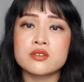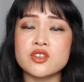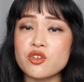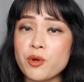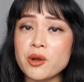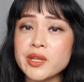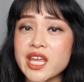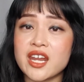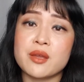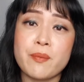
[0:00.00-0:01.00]
So you're
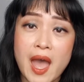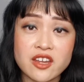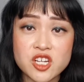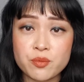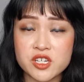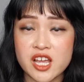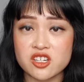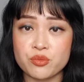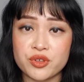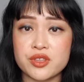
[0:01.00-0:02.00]
probably getting patchy
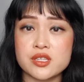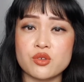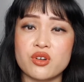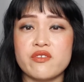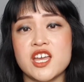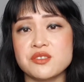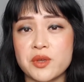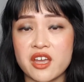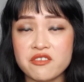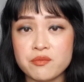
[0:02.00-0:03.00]
protection with this sort of
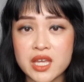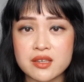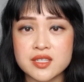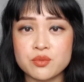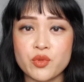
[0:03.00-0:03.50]
SPF mix,